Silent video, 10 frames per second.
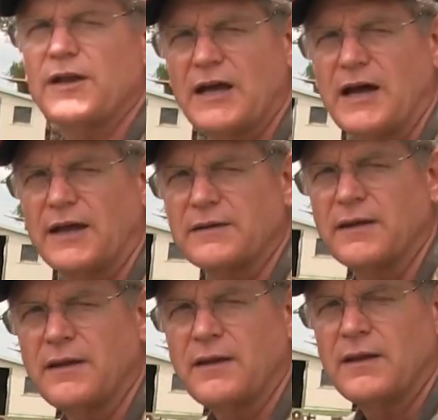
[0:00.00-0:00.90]
done.
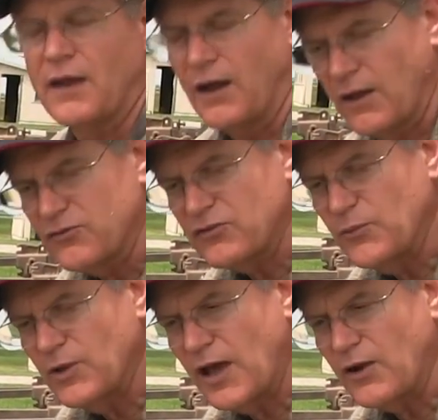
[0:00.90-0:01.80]
Now let's say
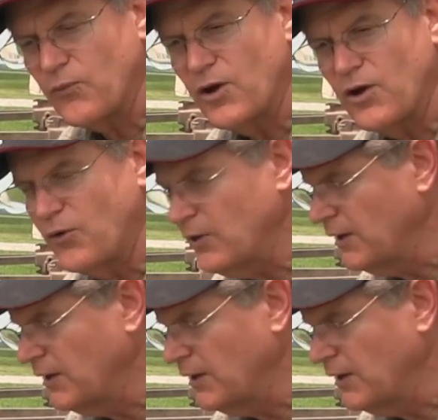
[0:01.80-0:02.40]
we got a row